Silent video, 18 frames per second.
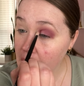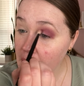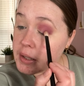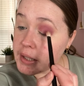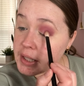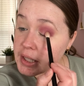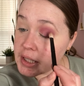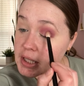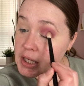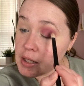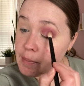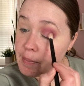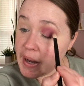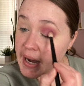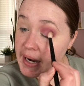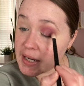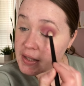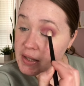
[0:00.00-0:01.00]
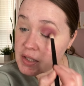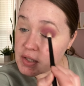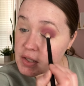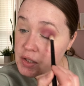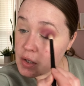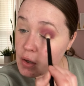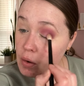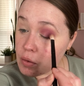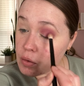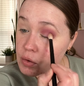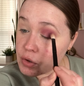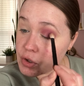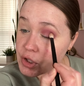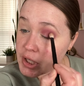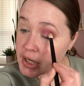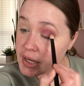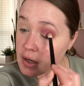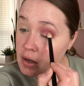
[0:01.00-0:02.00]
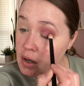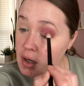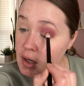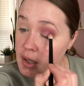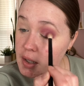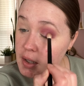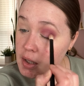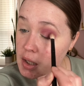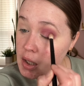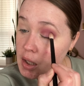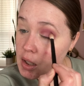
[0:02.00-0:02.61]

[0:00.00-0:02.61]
I'm gonna keep packing this Yodel shade on.